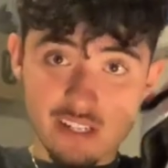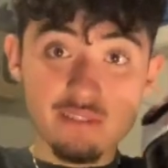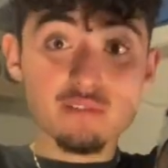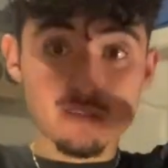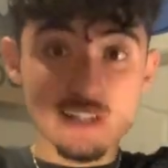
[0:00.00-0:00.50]

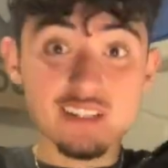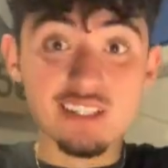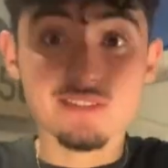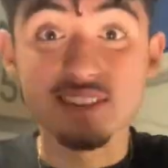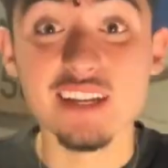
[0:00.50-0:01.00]
Infrared
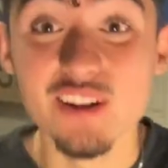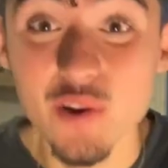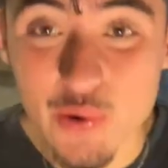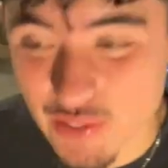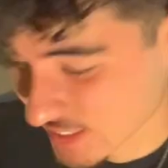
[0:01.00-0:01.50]
11s.
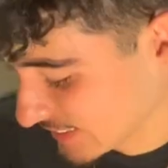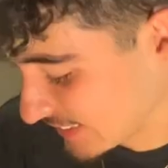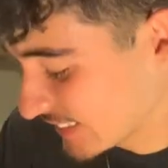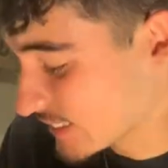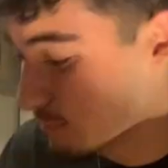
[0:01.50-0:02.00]
I know y'all
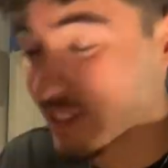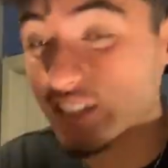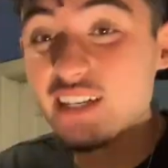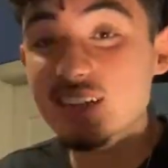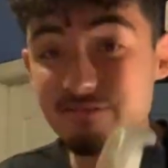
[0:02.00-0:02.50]
see it, bro.
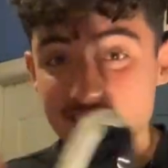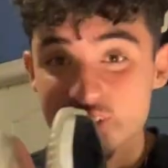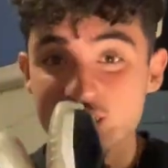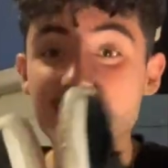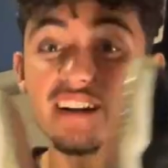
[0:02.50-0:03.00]

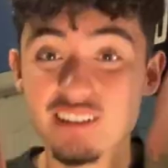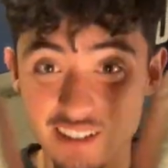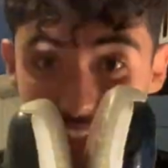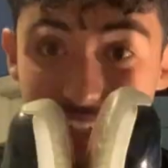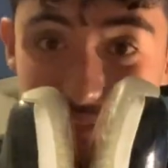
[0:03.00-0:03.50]
Infrared
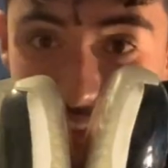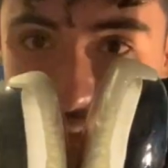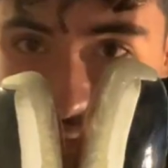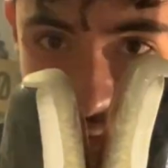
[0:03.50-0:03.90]
11s.